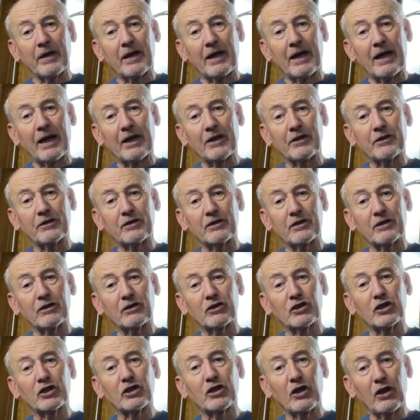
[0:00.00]
has
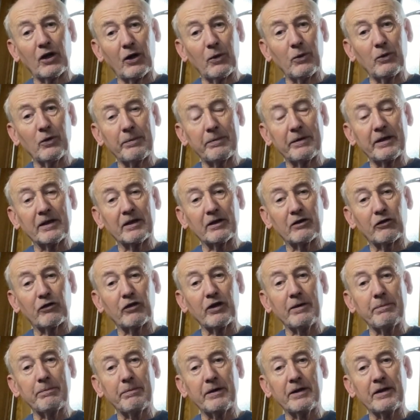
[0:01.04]
slowly been
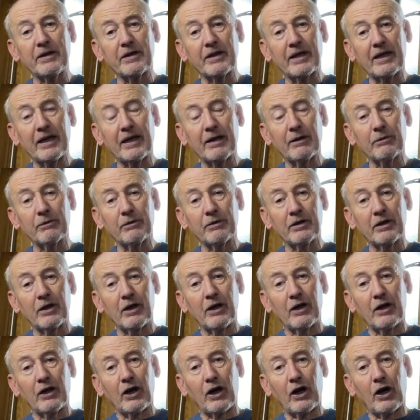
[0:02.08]
creeping down
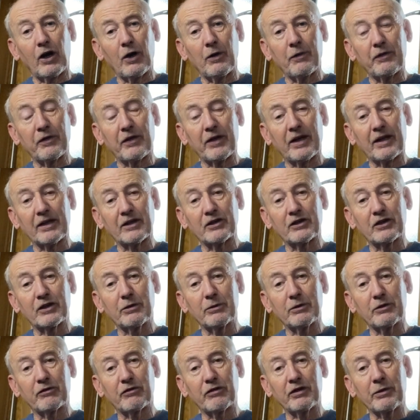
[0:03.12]
over the last
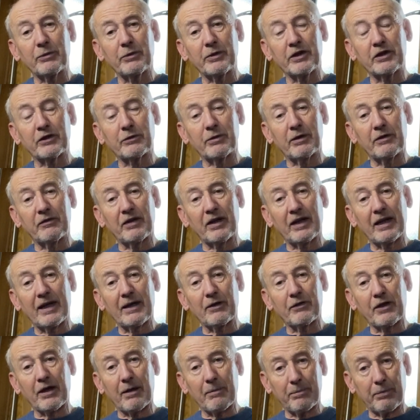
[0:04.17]
2 or 3 weeks when I've
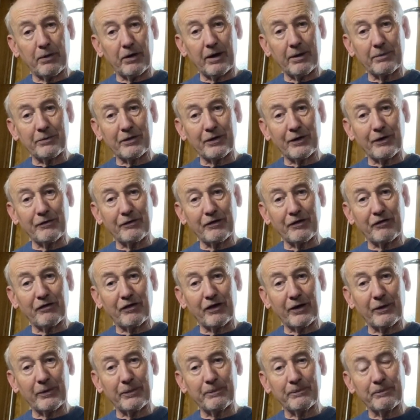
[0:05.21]
allowed that pipe to
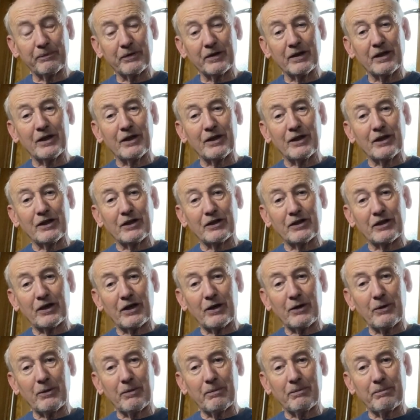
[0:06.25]
overflow.
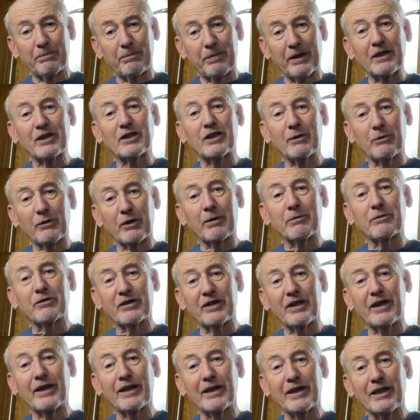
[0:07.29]
So basically what I'm
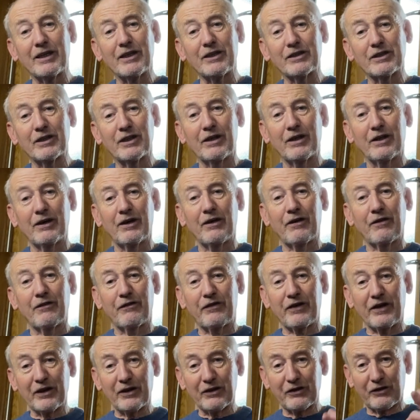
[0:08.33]
saying is,
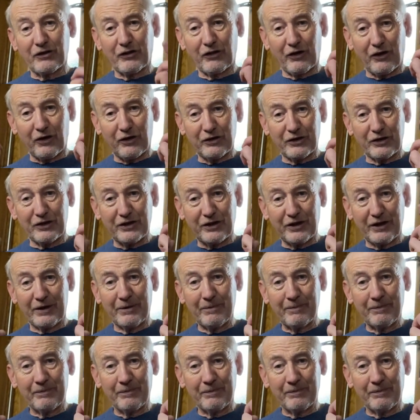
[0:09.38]
fingers crossed,